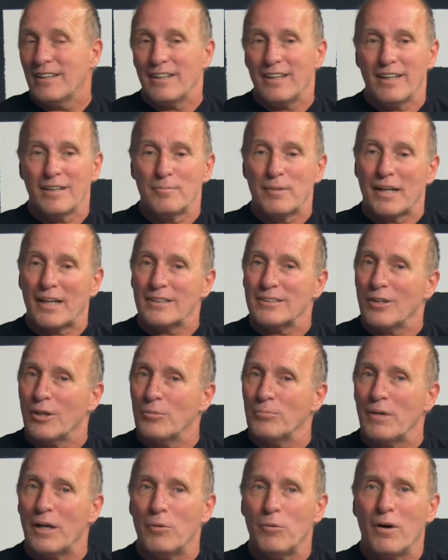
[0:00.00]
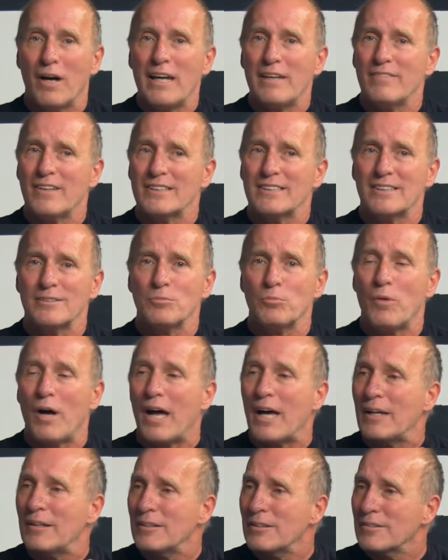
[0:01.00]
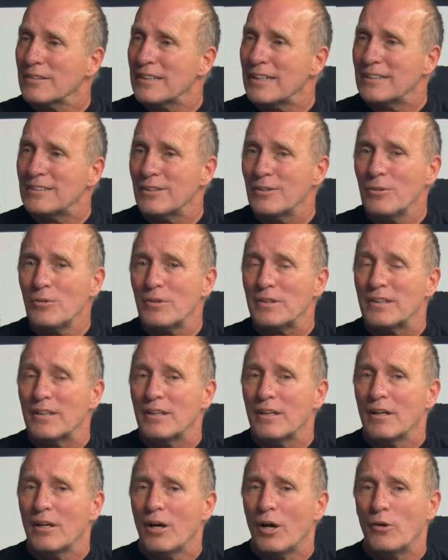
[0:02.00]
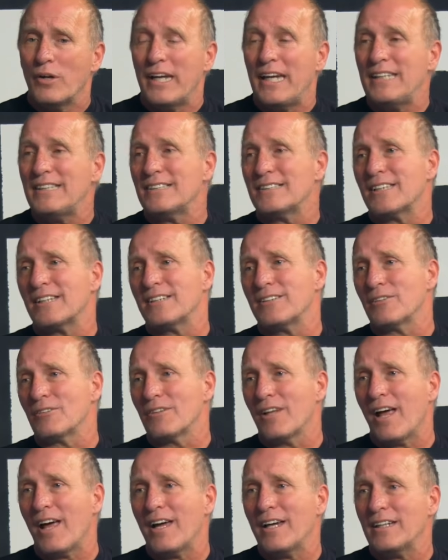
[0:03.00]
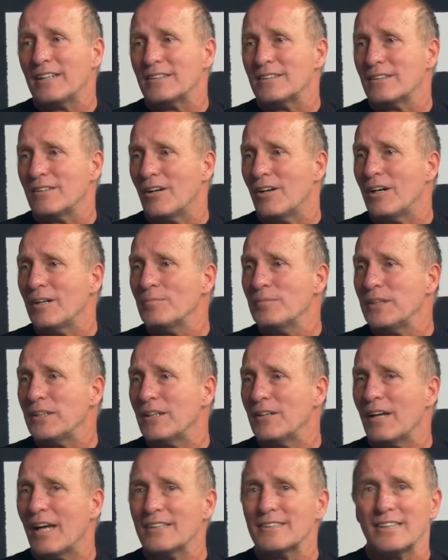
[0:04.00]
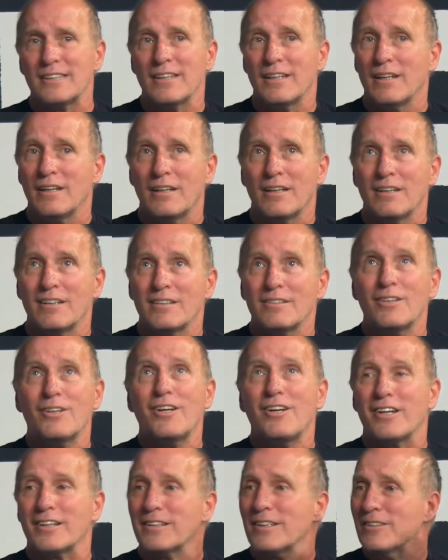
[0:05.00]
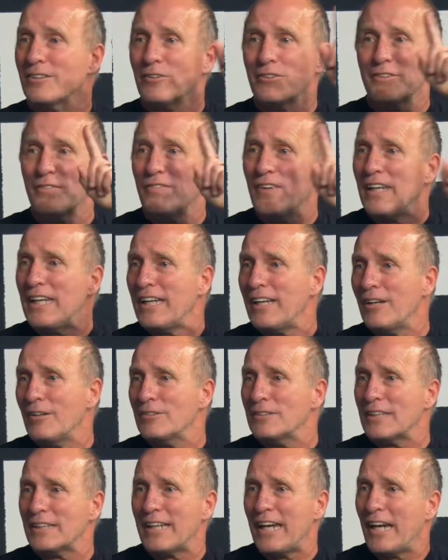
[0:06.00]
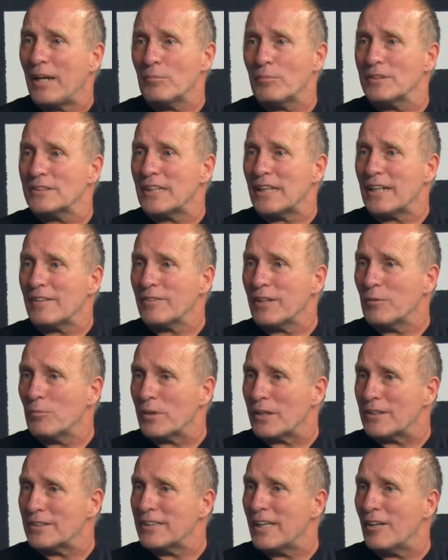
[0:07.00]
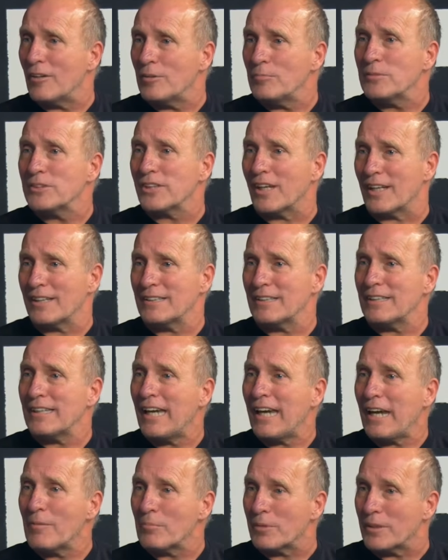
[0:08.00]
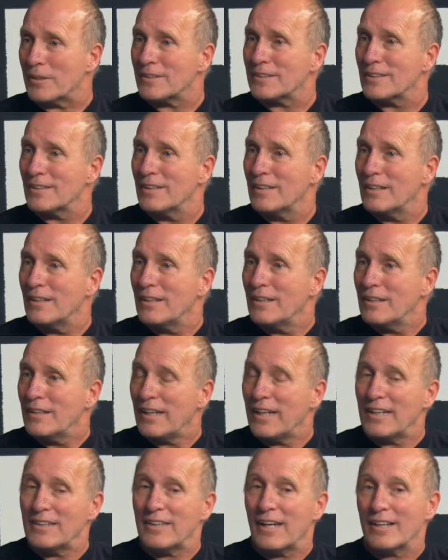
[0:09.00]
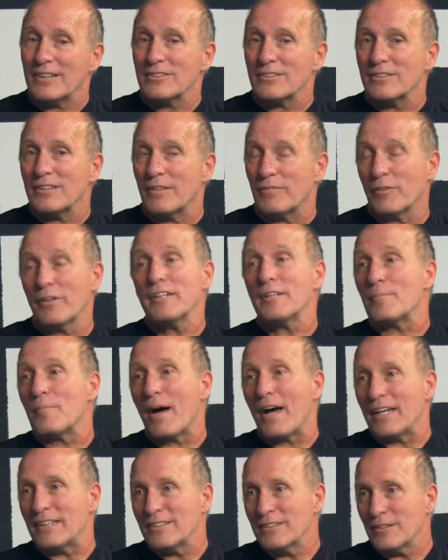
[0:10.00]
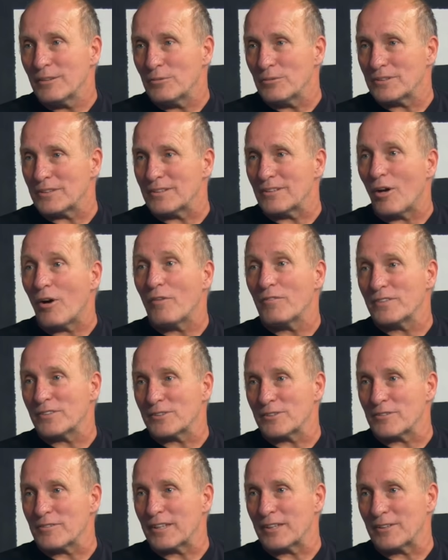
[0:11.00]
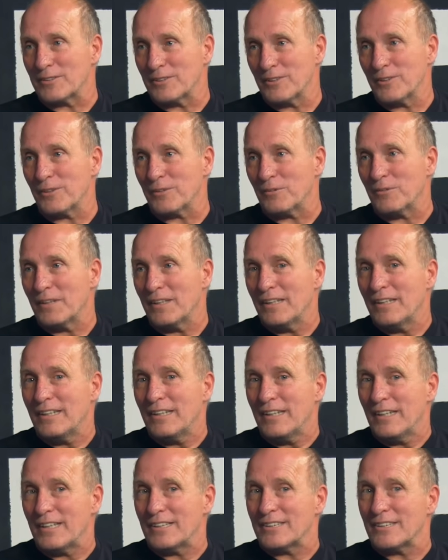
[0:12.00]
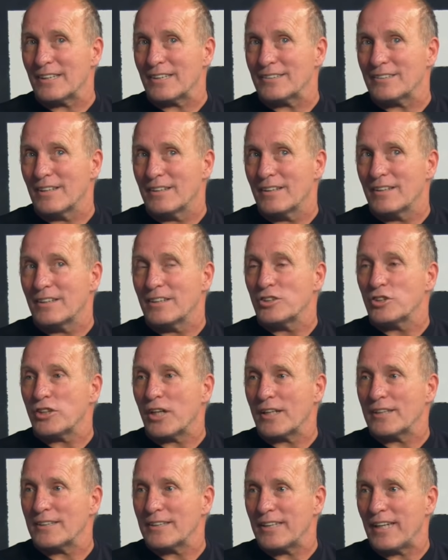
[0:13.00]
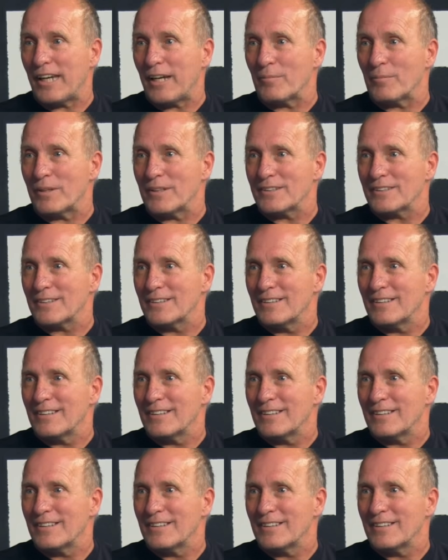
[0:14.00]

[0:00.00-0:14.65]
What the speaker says: Yeah, but I told my wife, I said, why are they doing? Oh, he said, you're lying, Tom. You know, I said, look, there's videos of cameras everywhere. Tell them, check the cameras. And actually, a friend of mine who was an officer there too, he says, check the cameras.